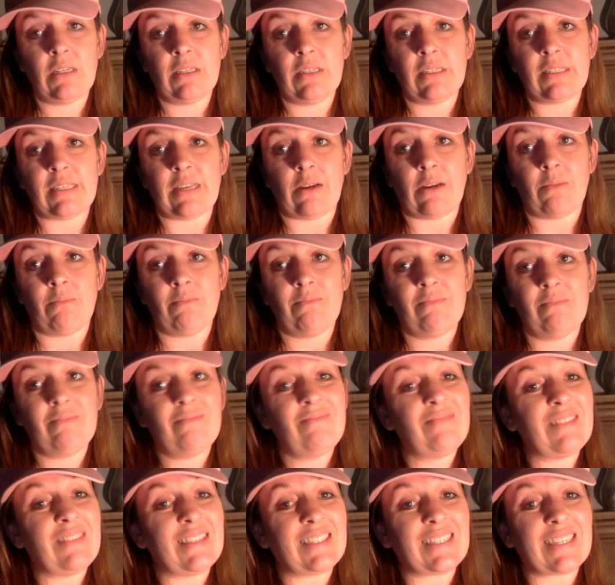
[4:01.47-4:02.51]
So
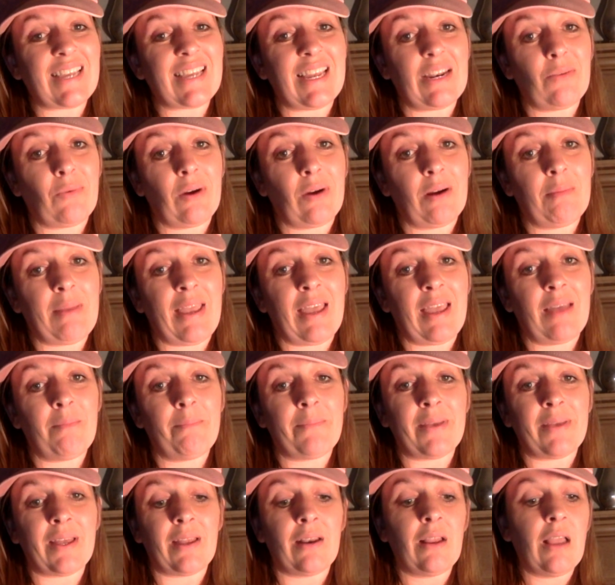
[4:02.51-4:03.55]
that's kind of where I'm at,
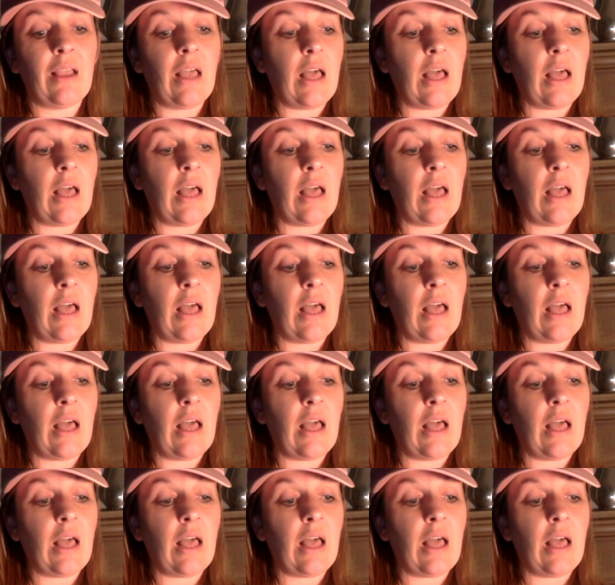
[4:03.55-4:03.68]
but